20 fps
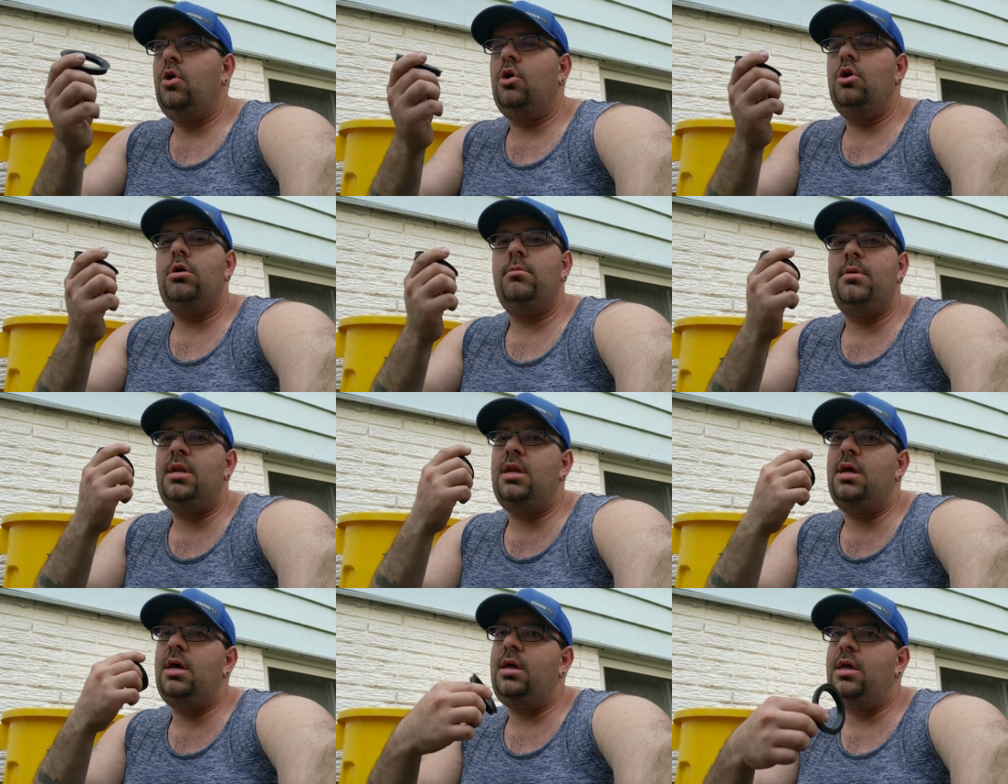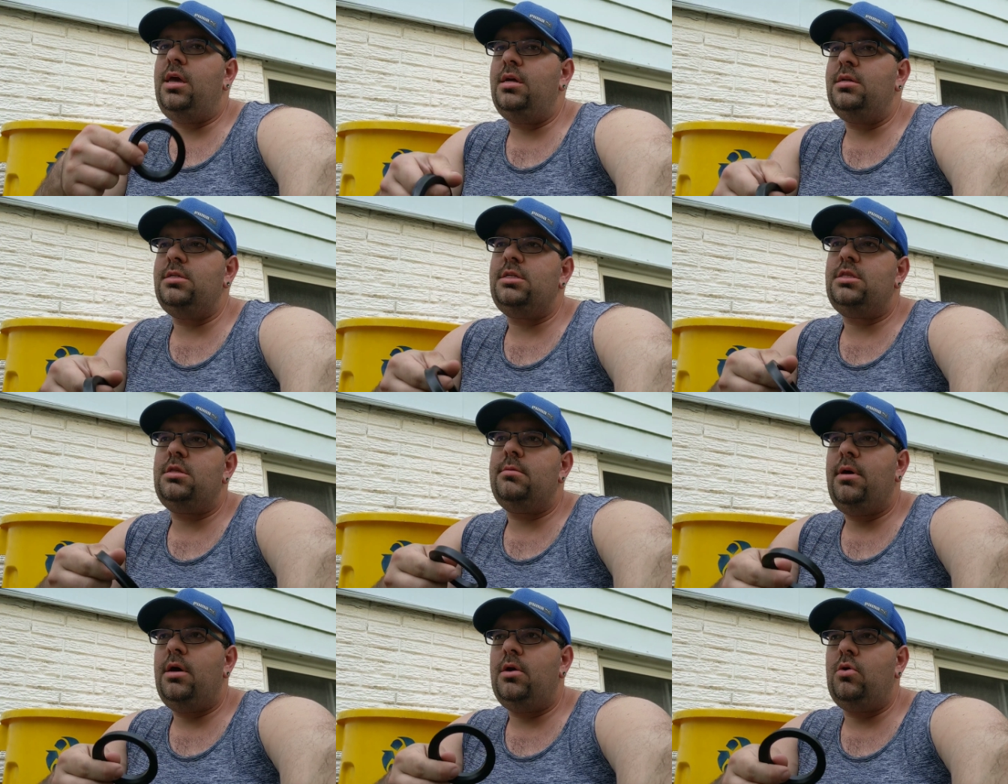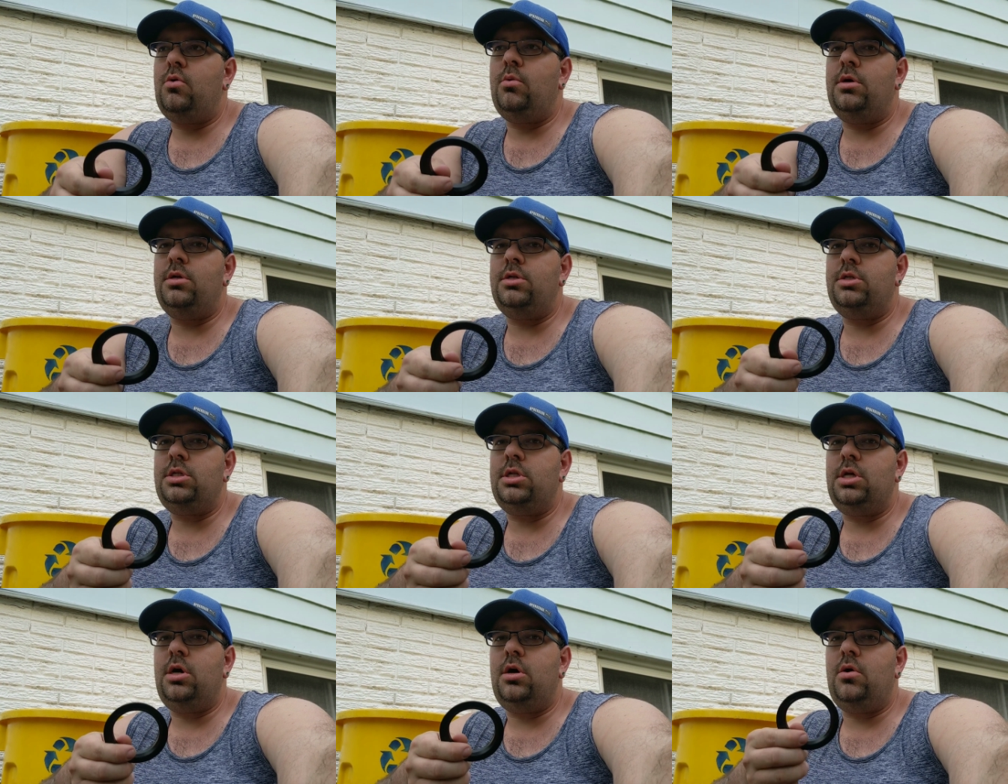The argument against the metal
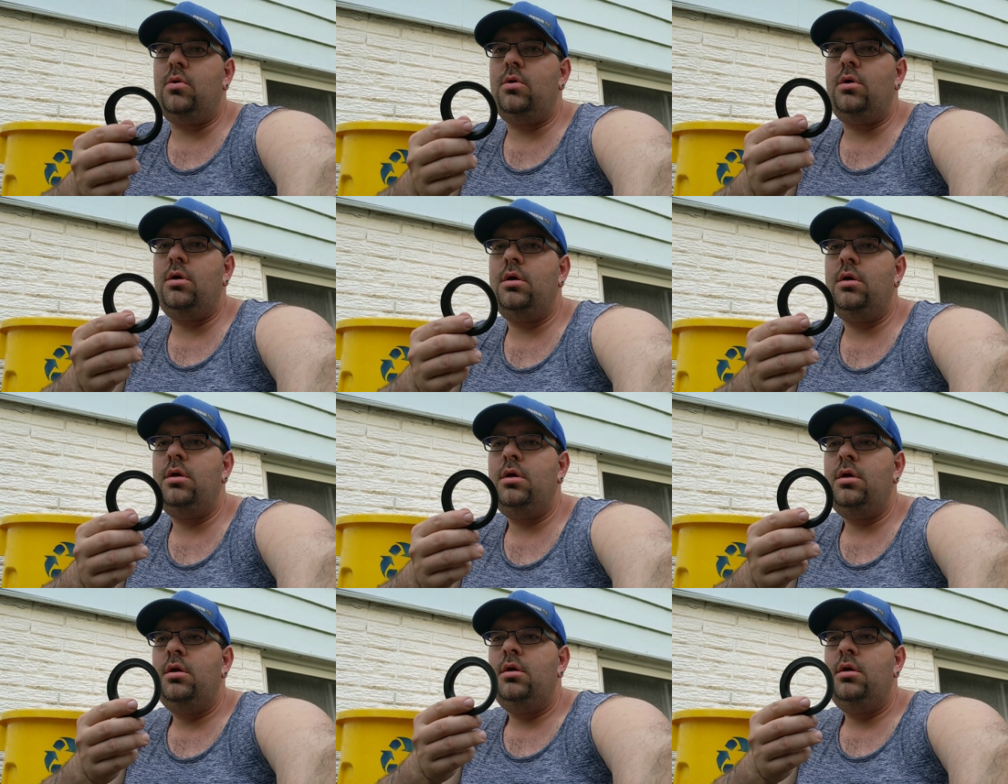ones, though,